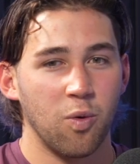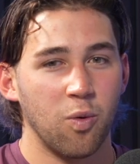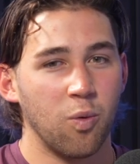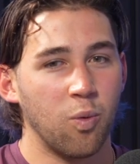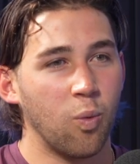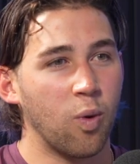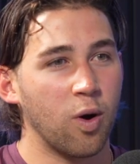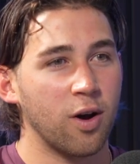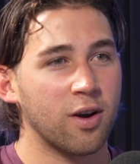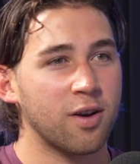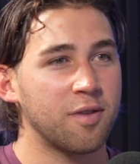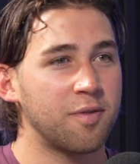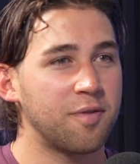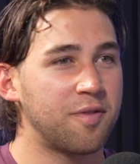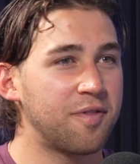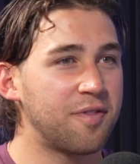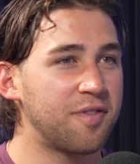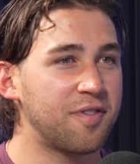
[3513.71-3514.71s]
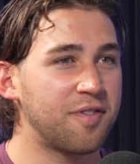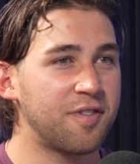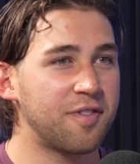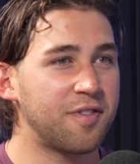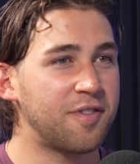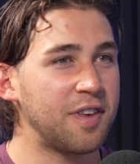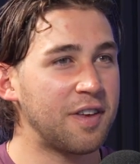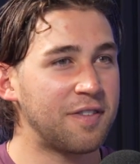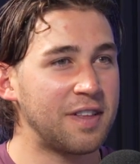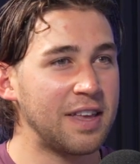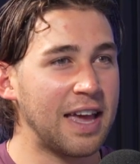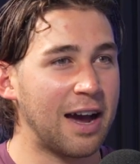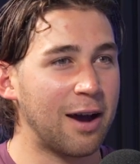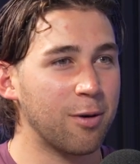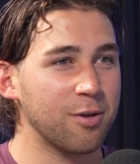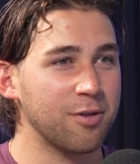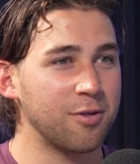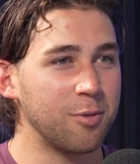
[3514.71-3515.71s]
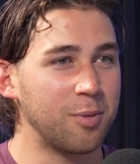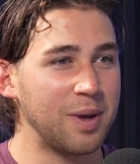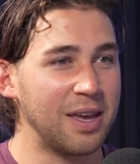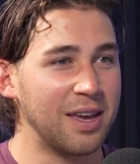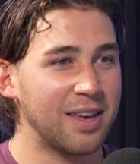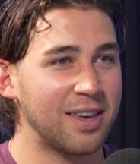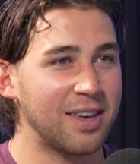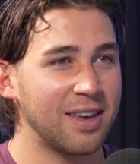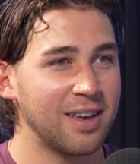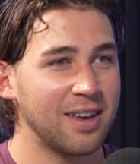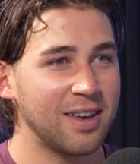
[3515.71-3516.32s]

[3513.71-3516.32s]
work 50 hours a week,